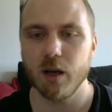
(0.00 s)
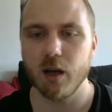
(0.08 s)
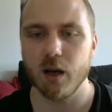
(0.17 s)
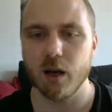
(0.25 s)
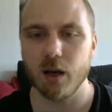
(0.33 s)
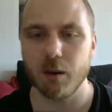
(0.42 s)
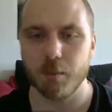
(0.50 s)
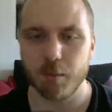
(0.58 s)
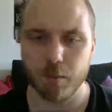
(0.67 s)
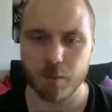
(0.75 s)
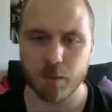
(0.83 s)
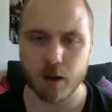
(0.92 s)

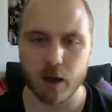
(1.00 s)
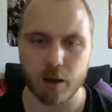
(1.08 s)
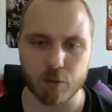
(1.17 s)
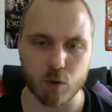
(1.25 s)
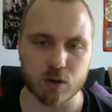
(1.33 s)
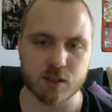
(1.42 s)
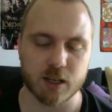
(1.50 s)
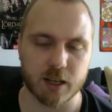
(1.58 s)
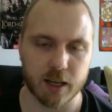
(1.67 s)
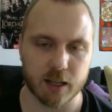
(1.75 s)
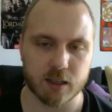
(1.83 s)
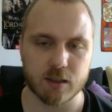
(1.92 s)
Of course the
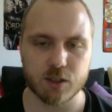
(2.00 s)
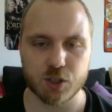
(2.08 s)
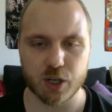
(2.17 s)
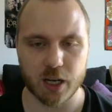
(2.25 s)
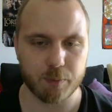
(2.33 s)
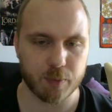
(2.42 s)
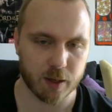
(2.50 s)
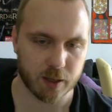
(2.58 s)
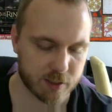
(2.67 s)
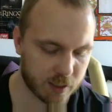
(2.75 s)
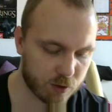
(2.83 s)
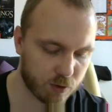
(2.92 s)
head shape
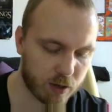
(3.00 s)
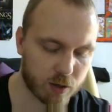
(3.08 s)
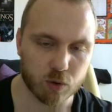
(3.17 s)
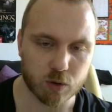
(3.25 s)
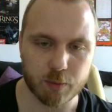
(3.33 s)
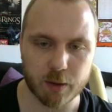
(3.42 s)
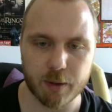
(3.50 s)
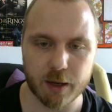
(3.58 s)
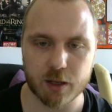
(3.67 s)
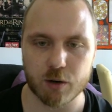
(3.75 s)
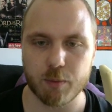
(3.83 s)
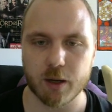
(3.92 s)
etc could be
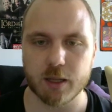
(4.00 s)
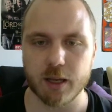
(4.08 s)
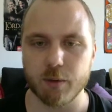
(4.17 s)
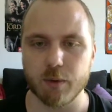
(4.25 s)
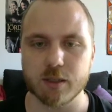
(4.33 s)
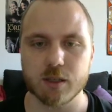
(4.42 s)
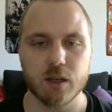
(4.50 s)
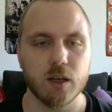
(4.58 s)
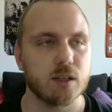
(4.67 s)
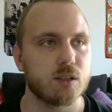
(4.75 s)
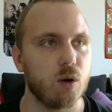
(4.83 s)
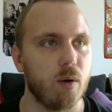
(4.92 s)
better, but anyways,
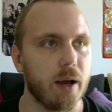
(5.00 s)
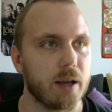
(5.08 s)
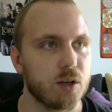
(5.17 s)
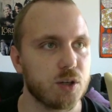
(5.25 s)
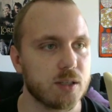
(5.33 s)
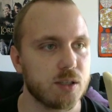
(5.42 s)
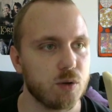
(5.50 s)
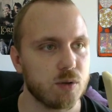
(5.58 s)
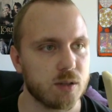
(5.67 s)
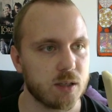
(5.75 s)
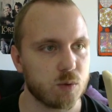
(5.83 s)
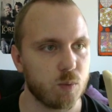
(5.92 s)
so I can just
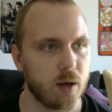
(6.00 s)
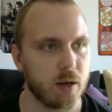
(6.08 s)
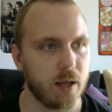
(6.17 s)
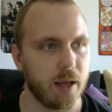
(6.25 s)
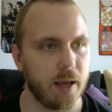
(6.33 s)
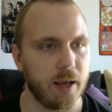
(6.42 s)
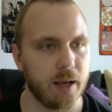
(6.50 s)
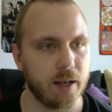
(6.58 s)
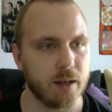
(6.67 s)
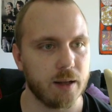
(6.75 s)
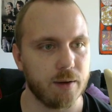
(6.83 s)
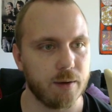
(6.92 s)
use this one
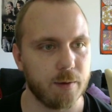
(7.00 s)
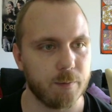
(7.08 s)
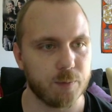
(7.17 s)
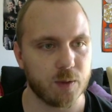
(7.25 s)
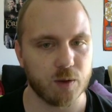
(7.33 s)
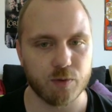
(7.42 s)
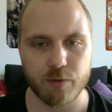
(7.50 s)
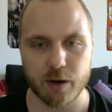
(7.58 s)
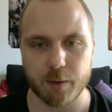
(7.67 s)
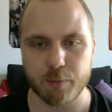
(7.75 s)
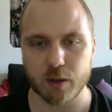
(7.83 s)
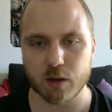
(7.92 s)
and
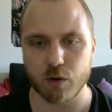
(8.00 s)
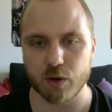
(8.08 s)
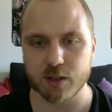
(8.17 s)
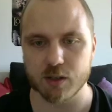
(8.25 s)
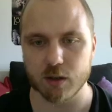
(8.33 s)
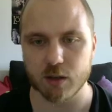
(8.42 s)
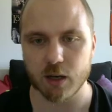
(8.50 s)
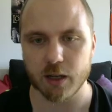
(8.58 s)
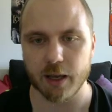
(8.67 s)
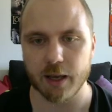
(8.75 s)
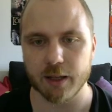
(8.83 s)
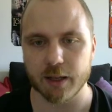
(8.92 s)
flip it
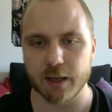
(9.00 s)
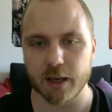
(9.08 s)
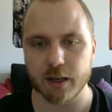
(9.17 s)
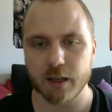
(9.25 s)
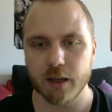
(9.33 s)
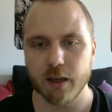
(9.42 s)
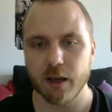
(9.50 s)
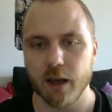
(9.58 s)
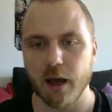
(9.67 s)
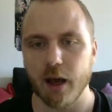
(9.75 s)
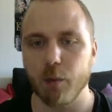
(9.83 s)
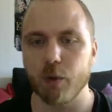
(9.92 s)
horizontally, and again
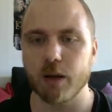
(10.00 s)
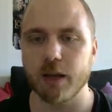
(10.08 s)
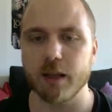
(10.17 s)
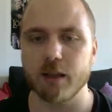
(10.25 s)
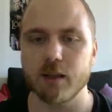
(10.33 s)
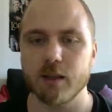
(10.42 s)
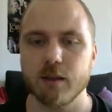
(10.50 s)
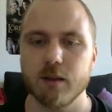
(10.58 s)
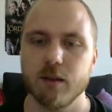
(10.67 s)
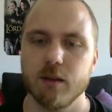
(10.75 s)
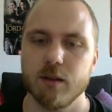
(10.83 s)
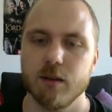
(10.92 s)
I will get
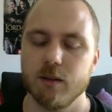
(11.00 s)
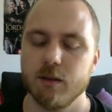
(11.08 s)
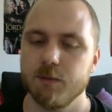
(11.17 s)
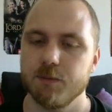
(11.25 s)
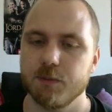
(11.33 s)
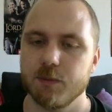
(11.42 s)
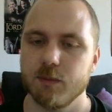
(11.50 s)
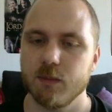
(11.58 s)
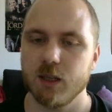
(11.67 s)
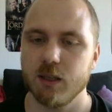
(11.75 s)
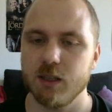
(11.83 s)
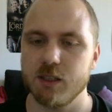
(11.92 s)

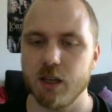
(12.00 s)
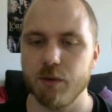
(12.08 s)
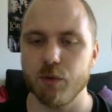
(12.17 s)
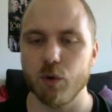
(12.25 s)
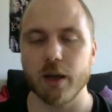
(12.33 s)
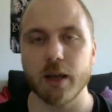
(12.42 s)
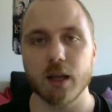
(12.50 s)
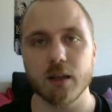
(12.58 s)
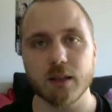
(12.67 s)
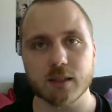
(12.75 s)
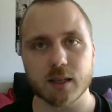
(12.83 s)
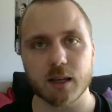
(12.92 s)
the same view. Again,
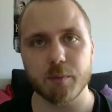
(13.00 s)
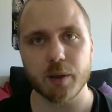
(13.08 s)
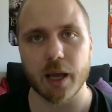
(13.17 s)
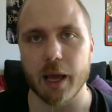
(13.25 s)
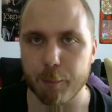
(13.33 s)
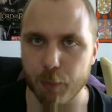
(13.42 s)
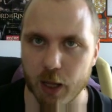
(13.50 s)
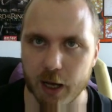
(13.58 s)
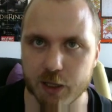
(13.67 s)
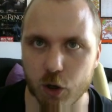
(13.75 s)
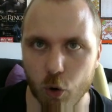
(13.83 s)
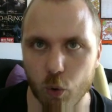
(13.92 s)
this can be
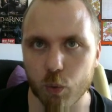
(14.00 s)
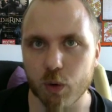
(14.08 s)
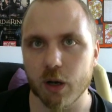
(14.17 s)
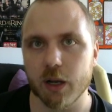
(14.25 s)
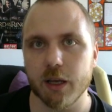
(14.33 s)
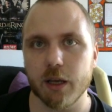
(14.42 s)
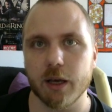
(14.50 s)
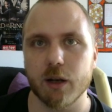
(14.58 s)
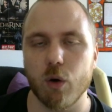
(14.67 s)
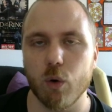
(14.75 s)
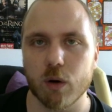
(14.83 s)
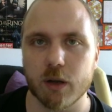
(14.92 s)
applied only and
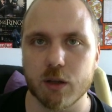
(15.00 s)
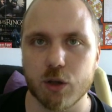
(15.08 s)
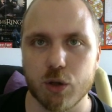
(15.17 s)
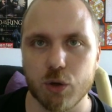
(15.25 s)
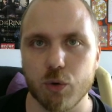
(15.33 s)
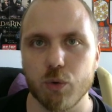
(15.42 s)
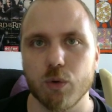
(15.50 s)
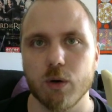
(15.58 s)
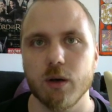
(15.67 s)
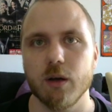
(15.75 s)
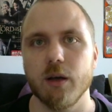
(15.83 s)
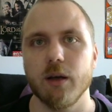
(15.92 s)
only to
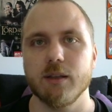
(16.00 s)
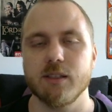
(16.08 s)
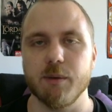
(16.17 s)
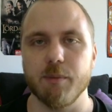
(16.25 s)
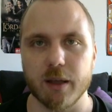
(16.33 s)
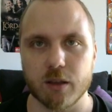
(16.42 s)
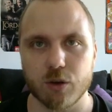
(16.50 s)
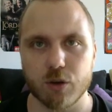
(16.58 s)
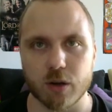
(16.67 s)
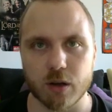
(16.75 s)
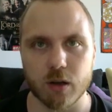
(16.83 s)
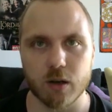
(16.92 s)

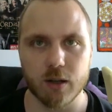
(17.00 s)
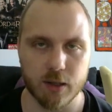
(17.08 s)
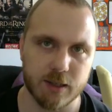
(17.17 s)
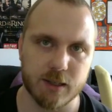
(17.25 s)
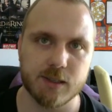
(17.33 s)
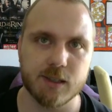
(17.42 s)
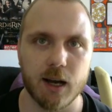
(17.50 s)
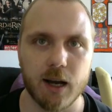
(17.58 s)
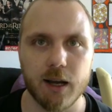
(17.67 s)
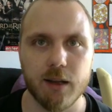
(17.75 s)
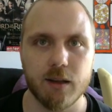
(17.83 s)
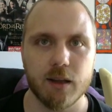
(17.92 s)
symmetrical
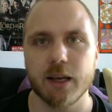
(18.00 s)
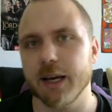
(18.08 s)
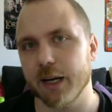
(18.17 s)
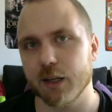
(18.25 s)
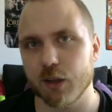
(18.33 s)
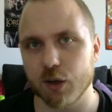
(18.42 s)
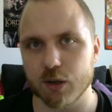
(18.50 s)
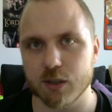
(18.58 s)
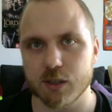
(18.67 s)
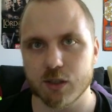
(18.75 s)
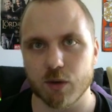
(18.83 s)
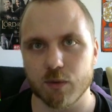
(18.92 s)
designed characters,
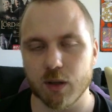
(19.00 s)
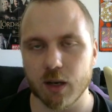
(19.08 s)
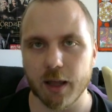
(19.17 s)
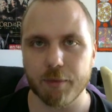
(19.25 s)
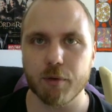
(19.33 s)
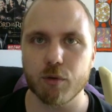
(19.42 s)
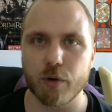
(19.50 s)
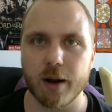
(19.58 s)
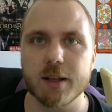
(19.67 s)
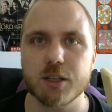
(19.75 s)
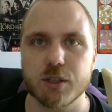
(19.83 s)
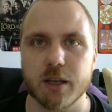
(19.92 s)
so the left and
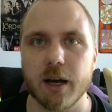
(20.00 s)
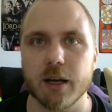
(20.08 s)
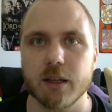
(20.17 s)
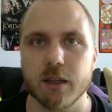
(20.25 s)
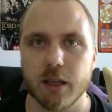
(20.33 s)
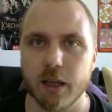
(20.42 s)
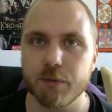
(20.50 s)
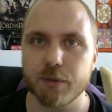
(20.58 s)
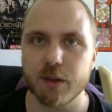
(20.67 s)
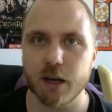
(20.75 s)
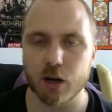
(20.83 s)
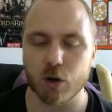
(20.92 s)
right side, if
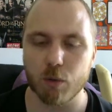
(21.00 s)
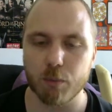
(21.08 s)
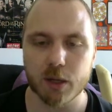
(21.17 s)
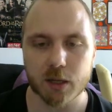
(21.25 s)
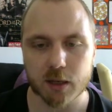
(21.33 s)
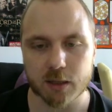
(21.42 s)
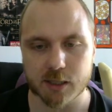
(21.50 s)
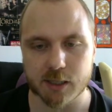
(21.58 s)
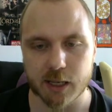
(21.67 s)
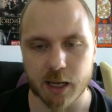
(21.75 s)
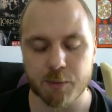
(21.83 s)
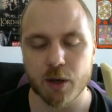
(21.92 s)
they are completely the
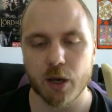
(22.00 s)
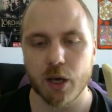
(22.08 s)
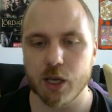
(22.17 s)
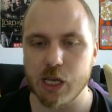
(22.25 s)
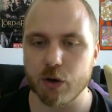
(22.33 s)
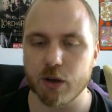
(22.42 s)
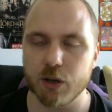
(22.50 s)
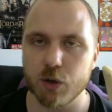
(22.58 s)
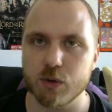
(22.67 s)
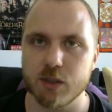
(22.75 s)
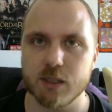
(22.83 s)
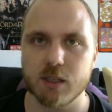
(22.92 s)
same, you can
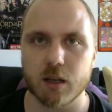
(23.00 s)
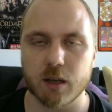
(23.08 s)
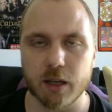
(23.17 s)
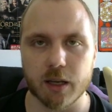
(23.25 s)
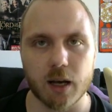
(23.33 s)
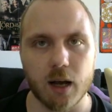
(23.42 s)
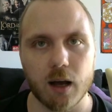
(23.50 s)
use this technique.